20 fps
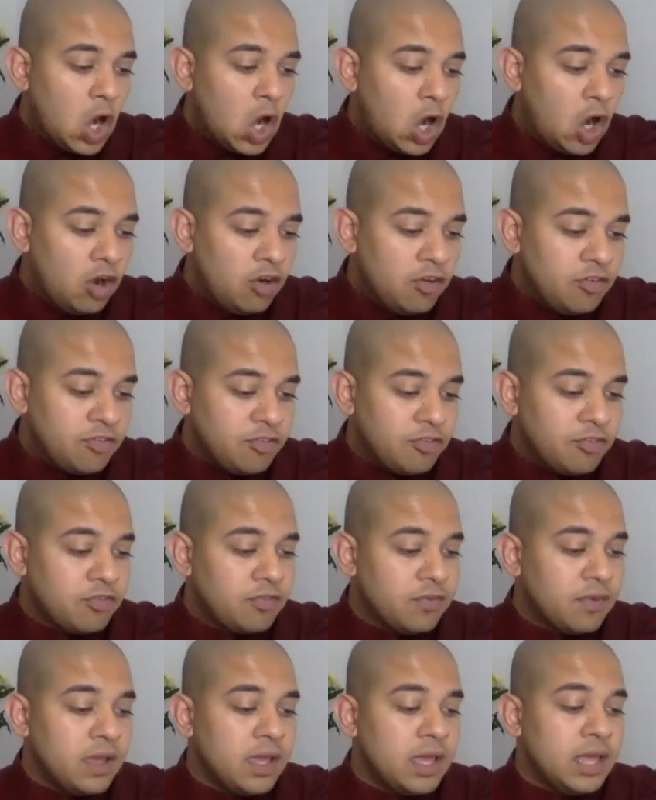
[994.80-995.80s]
of
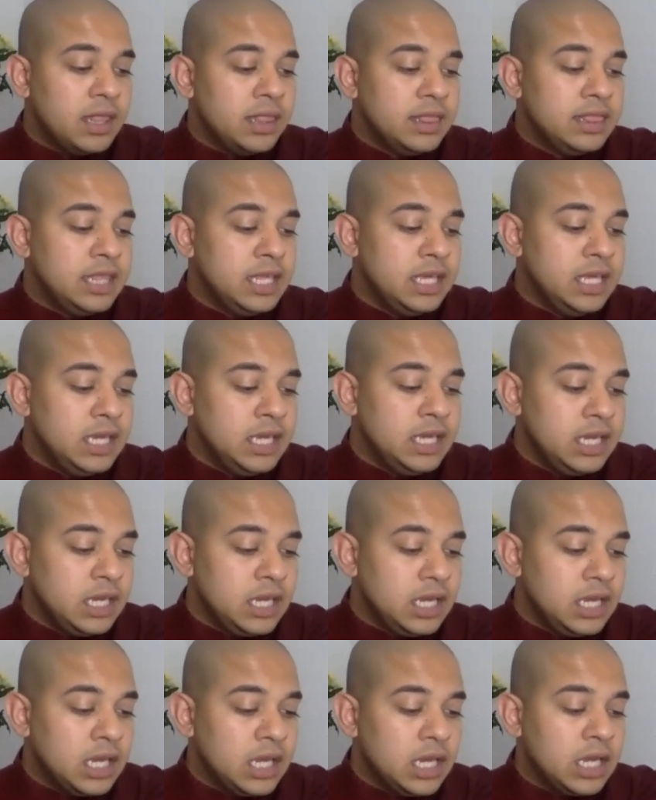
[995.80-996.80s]

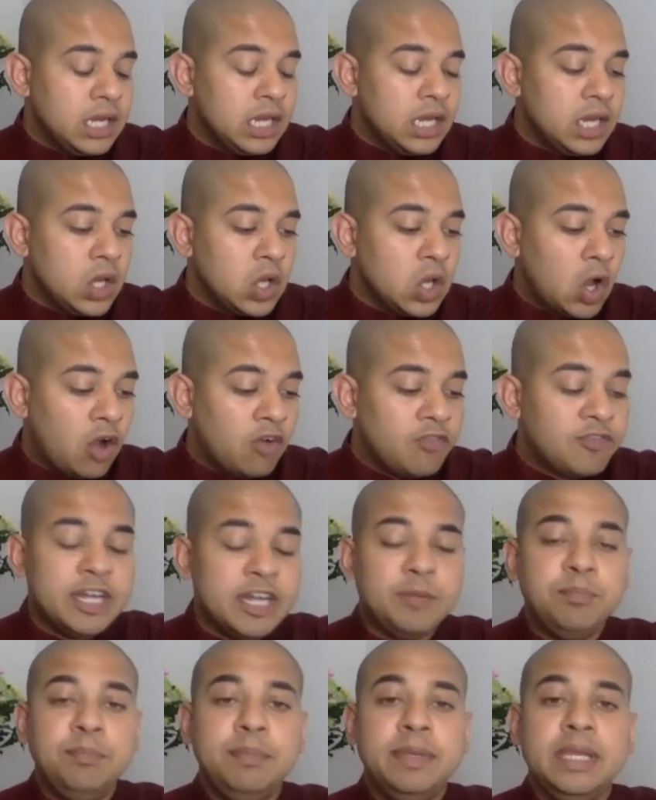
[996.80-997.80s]
it
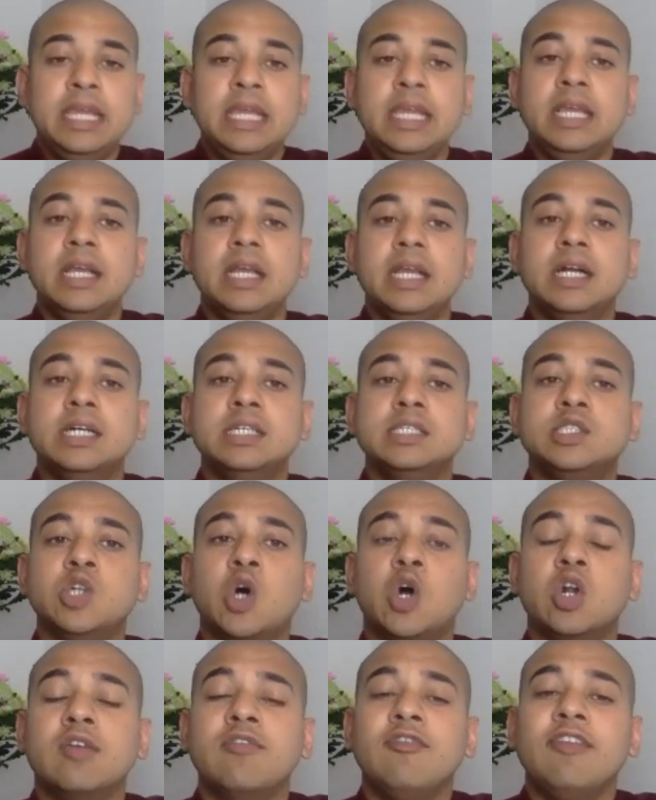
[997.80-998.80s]
being a
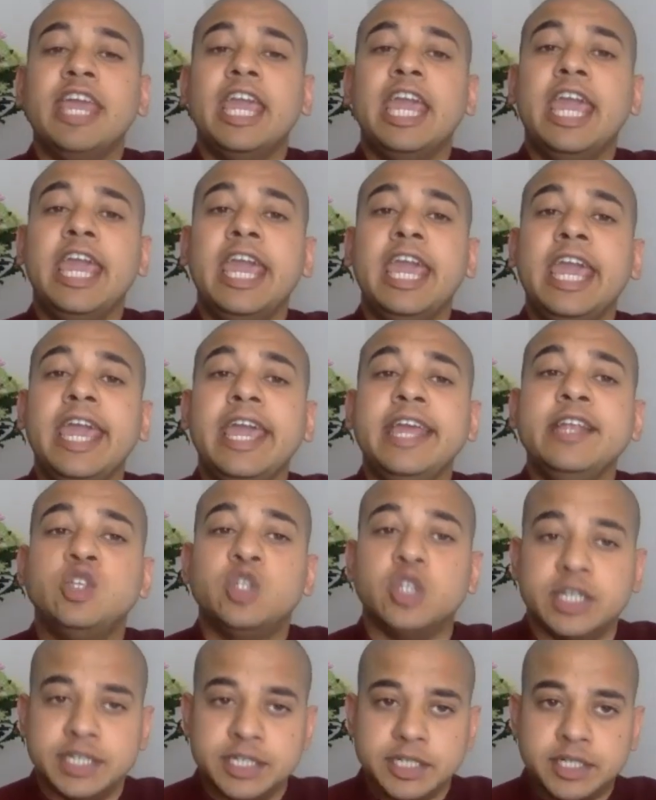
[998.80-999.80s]
sort of
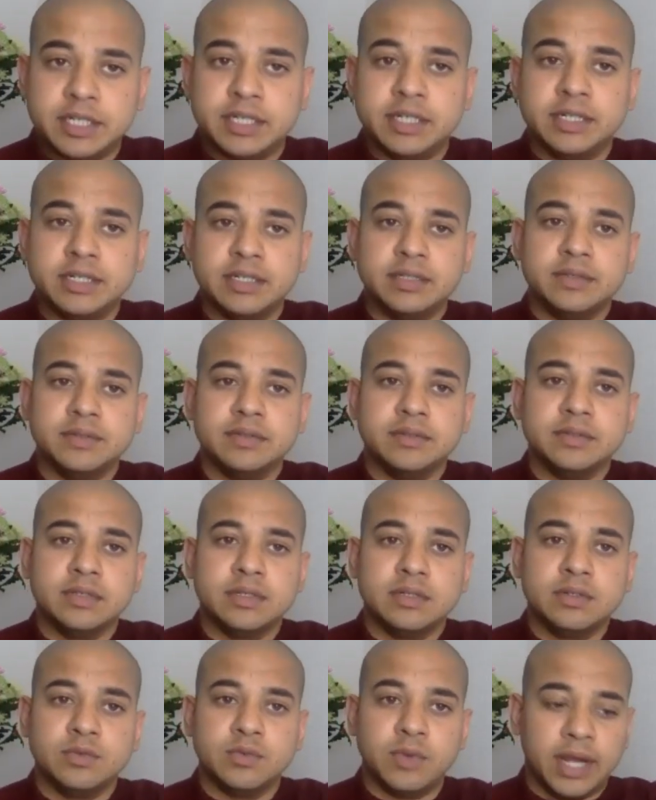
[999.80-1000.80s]
agent,
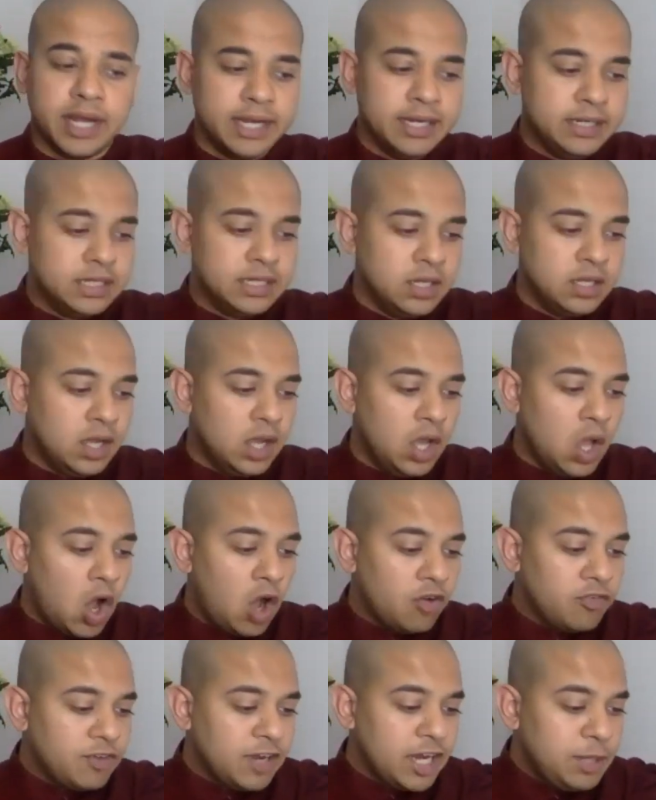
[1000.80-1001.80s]
right?
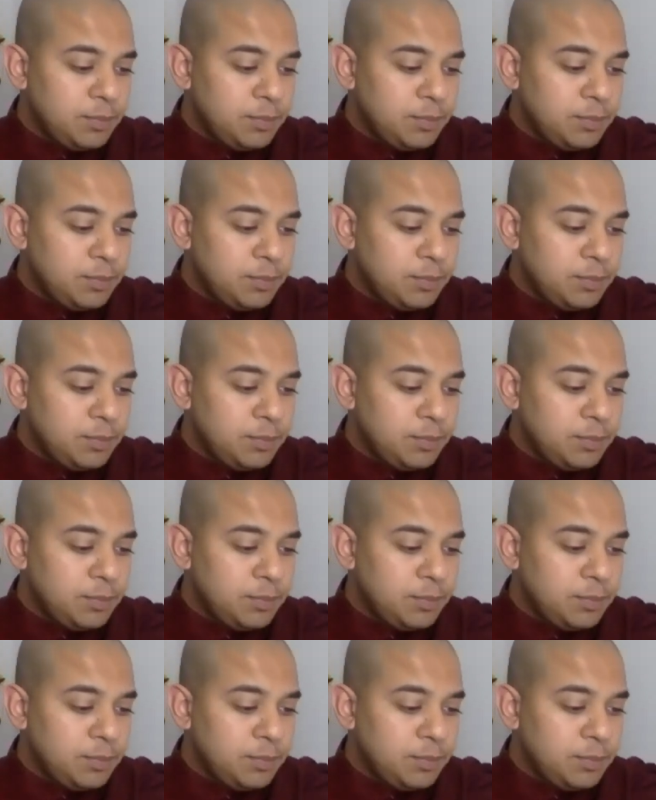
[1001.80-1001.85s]
Now,